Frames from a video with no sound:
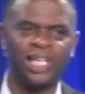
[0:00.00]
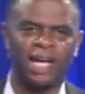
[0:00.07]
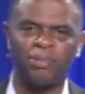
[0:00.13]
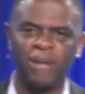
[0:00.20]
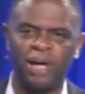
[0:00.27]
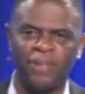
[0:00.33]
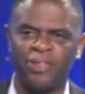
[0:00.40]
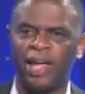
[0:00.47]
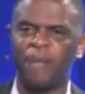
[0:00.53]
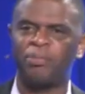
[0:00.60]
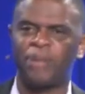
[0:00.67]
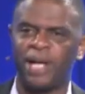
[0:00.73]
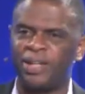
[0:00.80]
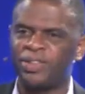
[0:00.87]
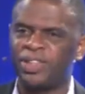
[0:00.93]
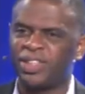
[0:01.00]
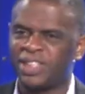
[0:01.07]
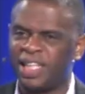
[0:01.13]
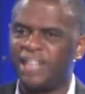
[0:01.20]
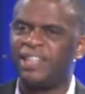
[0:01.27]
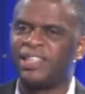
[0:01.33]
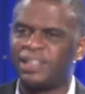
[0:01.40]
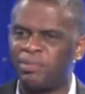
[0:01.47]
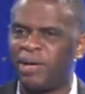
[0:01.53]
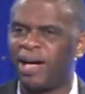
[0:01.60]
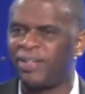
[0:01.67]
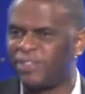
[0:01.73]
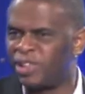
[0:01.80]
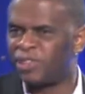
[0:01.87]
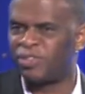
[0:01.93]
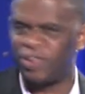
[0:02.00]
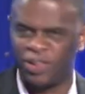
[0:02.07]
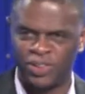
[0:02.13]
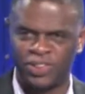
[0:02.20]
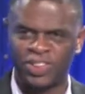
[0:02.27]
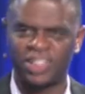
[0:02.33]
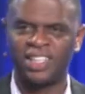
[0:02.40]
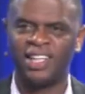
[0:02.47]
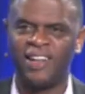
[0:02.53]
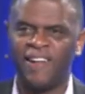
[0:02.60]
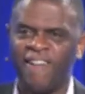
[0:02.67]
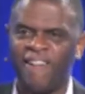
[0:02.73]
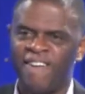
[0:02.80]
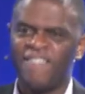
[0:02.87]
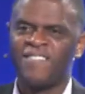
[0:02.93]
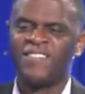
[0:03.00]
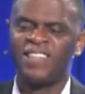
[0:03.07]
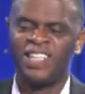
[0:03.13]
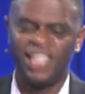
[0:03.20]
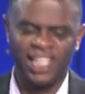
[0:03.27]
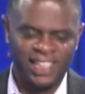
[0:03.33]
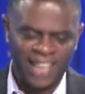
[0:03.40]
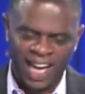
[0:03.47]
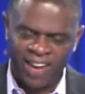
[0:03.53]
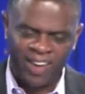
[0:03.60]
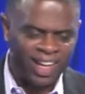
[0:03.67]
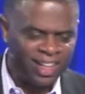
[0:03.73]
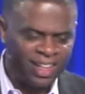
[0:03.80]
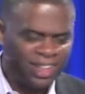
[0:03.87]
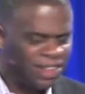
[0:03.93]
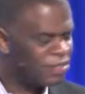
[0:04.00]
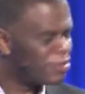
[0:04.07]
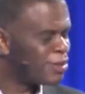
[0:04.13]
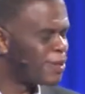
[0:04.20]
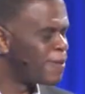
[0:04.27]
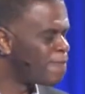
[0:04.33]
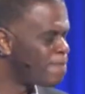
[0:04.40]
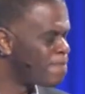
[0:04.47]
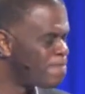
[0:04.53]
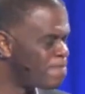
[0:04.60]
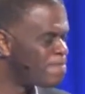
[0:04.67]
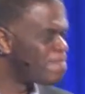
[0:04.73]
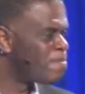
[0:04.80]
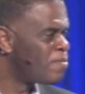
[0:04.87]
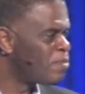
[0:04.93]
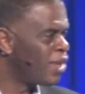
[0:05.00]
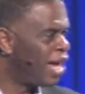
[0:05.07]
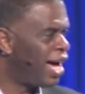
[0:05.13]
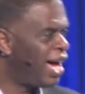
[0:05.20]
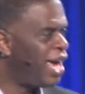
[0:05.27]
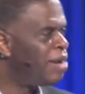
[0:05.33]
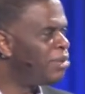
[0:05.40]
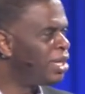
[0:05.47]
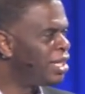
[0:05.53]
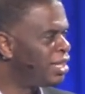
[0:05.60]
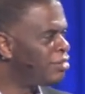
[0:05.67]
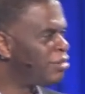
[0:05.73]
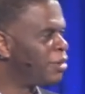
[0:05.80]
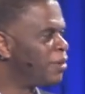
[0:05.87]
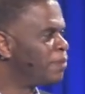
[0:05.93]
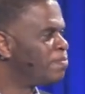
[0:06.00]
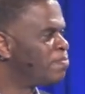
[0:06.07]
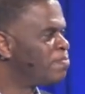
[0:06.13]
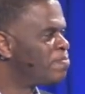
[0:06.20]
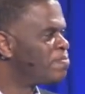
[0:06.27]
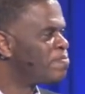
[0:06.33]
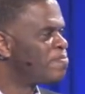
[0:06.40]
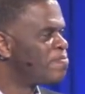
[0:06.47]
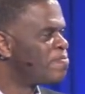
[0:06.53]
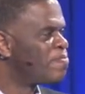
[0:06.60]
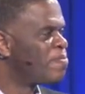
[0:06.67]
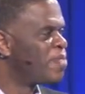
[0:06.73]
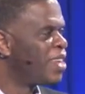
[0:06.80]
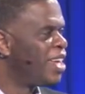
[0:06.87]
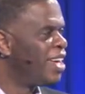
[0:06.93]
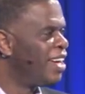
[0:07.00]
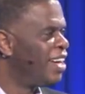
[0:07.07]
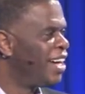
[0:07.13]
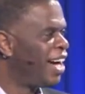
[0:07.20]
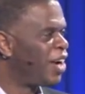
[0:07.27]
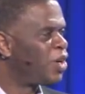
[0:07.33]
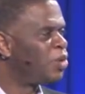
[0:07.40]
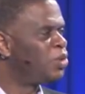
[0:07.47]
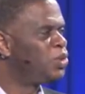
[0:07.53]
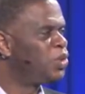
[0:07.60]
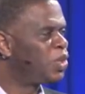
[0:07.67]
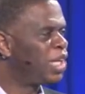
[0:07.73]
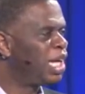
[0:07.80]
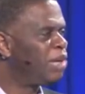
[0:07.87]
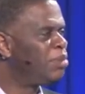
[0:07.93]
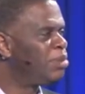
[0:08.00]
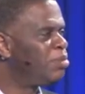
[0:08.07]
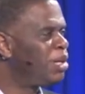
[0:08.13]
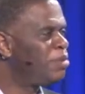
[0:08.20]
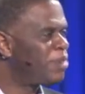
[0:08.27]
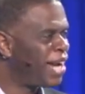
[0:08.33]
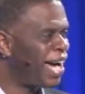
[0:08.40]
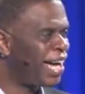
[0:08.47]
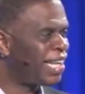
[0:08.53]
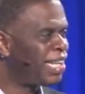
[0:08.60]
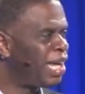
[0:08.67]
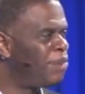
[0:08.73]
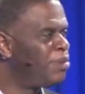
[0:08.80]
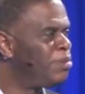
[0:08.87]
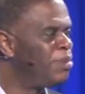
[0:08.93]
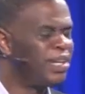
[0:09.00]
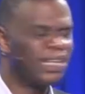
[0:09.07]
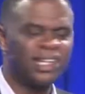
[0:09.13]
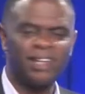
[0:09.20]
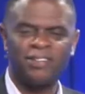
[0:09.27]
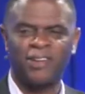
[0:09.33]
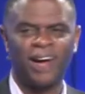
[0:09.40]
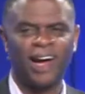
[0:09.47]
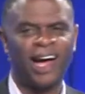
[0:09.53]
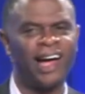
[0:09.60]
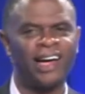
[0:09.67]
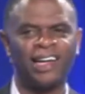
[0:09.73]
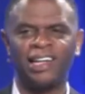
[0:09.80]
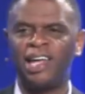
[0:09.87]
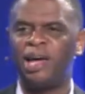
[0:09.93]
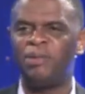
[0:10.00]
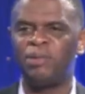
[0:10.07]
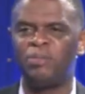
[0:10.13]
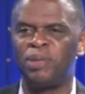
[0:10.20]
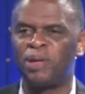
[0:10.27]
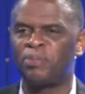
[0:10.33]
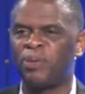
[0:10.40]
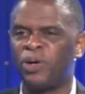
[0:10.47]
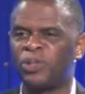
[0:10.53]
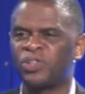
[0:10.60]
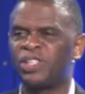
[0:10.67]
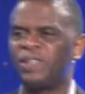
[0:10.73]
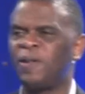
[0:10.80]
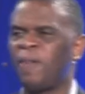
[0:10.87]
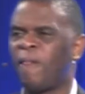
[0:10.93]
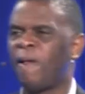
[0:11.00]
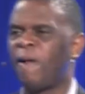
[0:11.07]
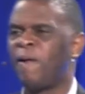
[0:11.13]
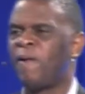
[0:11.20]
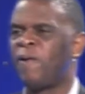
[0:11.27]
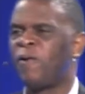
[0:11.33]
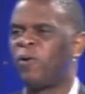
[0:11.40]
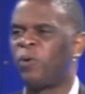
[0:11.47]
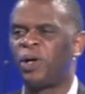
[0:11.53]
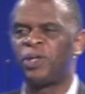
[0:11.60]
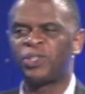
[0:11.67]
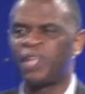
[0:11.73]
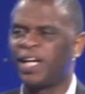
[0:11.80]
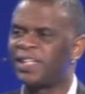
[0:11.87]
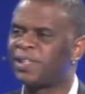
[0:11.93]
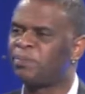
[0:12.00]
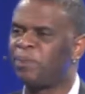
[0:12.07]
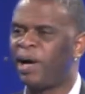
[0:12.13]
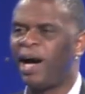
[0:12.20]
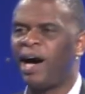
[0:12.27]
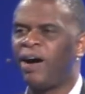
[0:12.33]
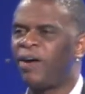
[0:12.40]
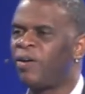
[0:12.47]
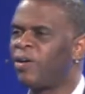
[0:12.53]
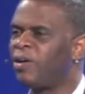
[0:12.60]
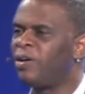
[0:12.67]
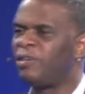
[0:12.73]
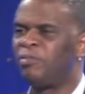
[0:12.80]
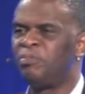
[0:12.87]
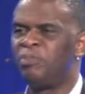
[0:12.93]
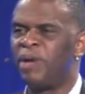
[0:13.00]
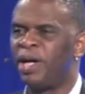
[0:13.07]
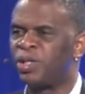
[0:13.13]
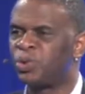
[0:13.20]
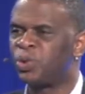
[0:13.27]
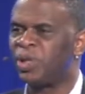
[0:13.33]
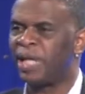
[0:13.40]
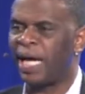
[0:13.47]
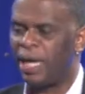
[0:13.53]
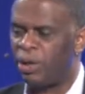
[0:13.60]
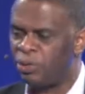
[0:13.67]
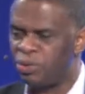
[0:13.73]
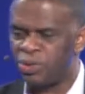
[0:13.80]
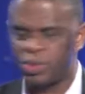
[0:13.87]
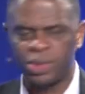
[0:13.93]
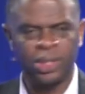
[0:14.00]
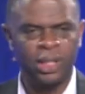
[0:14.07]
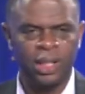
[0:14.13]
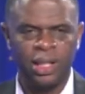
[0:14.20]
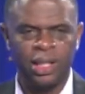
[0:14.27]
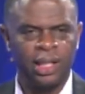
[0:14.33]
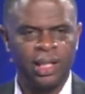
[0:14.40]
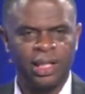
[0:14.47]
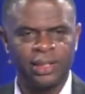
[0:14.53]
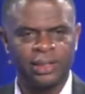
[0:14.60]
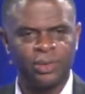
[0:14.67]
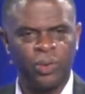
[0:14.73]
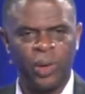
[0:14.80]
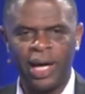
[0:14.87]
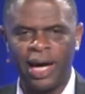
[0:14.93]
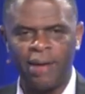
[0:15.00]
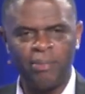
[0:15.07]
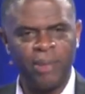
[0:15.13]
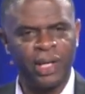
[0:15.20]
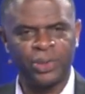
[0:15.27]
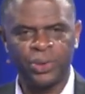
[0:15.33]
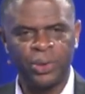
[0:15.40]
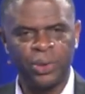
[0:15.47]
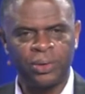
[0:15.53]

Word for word: about that, but I'll just say this about this verse. It's how I live. I am a giver. I don't know what you claim to be, but I claim to be a giver. I claim to be a person who understands the power of measuring out, because the way I measure,